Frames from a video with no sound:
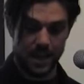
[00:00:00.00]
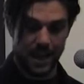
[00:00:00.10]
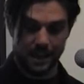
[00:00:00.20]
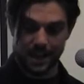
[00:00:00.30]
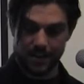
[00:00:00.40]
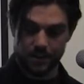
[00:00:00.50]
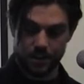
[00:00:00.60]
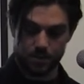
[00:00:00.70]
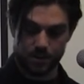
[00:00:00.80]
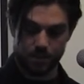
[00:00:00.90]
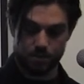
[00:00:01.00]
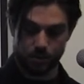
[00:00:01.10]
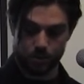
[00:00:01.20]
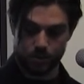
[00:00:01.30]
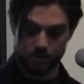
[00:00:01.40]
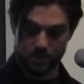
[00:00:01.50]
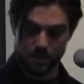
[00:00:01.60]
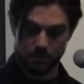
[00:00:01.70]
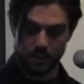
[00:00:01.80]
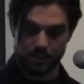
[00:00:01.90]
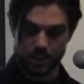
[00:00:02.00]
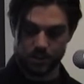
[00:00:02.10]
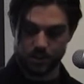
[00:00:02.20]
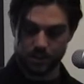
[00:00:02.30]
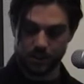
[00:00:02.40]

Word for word: a land use approach plantation,